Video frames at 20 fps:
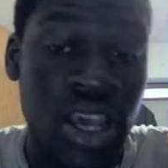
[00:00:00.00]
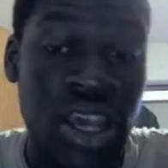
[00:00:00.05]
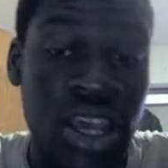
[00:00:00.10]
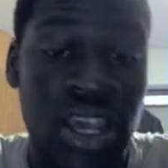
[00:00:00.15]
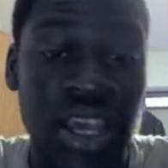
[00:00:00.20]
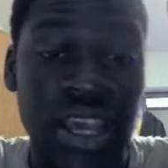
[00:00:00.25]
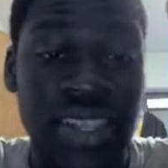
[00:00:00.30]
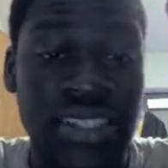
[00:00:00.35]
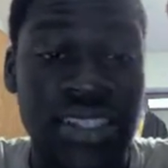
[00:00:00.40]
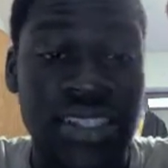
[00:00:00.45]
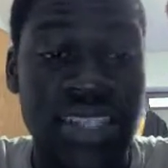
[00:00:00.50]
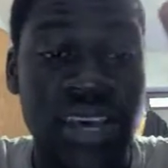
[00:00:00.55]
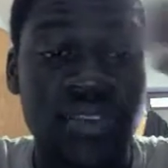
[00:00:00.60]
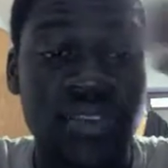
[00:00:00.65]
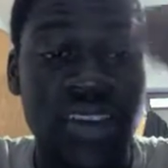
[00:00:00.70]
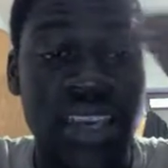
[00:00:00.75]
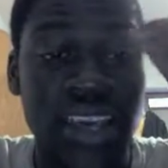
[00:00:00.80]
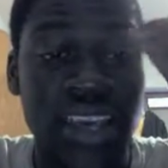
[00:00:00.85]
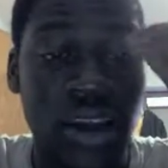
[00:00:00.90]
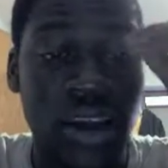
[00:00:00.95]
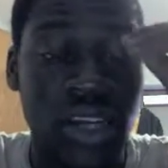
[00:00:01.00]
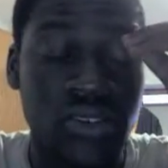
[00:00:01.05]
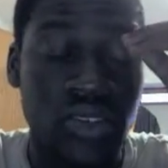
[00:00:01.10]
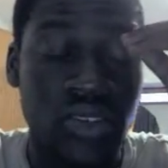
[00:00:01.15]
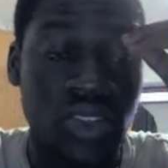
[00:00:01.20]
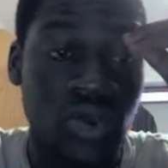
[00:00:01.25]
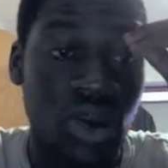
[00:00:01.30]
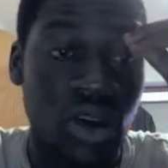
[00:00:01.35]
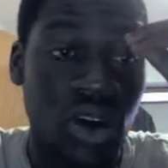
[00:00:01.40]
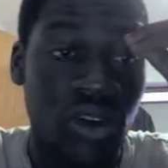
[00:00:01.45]
He had 7 carries for
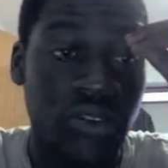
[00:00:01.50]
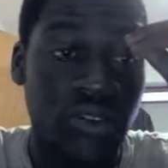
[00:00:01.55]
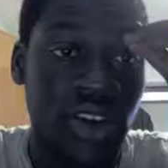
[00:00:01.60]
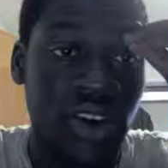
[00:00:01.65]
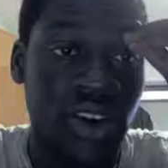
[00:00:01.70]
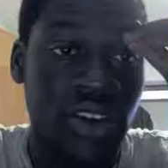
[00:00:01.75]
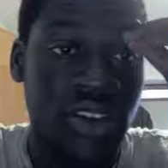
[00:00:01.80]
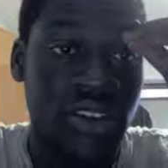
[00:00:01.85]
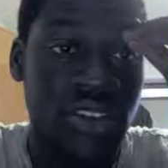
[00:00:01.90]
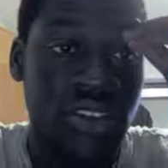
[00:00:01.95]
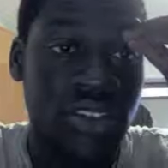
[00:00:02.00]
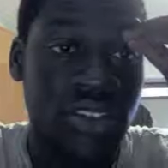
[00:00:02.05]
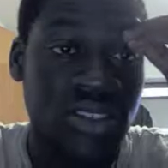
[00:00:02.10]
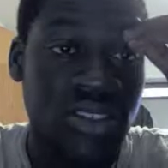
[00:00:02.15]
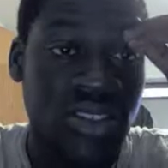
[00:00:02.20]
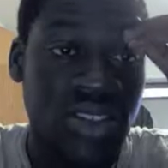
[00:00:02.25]
12 yards.